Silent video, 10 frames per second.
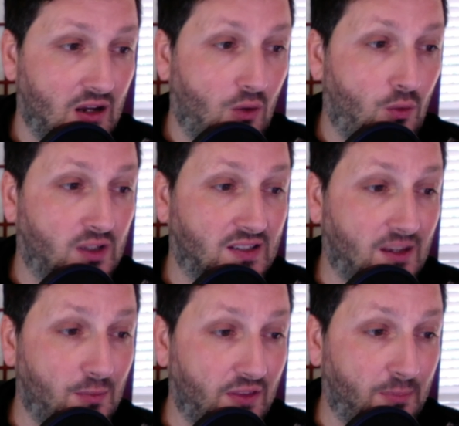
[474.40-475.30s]
While
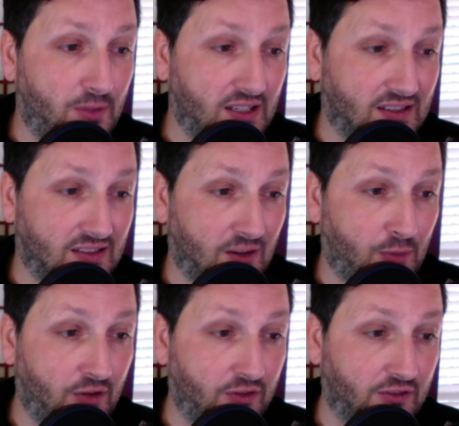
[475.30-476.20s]
some of the places are
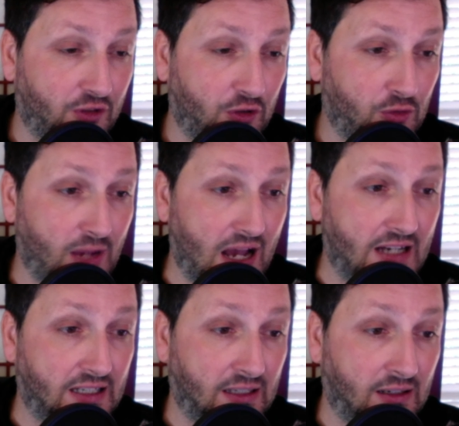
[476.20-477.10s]
perfect for a group
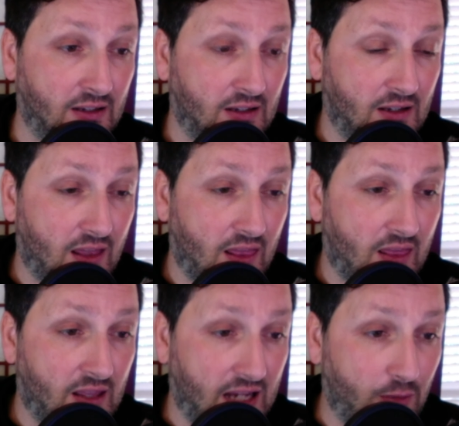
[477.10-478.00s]
outing,
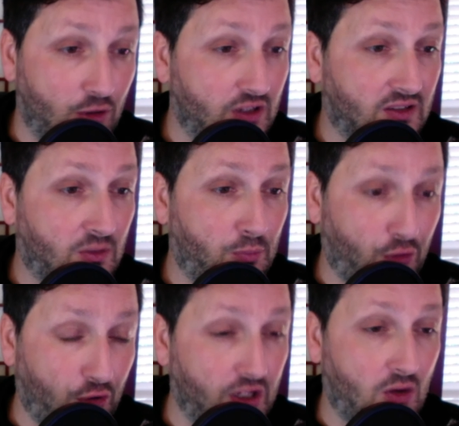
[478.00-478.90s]
the neighborhood is
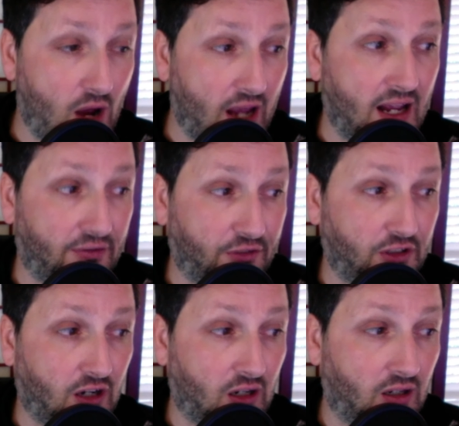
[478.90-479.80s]
pretty quiet after
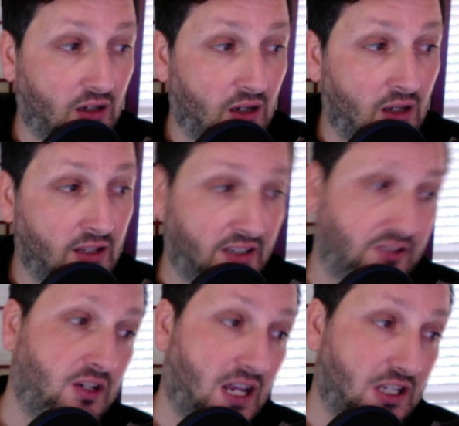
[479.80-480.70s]
dark. Unless you're
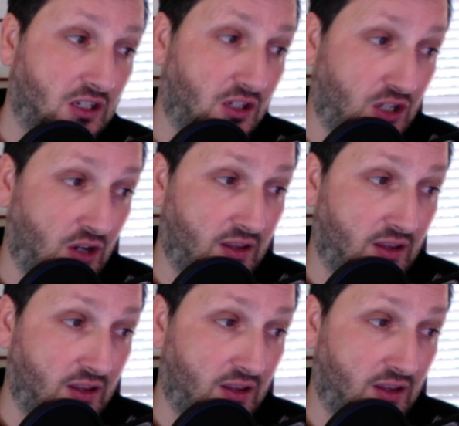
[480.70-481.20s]
catching a show at the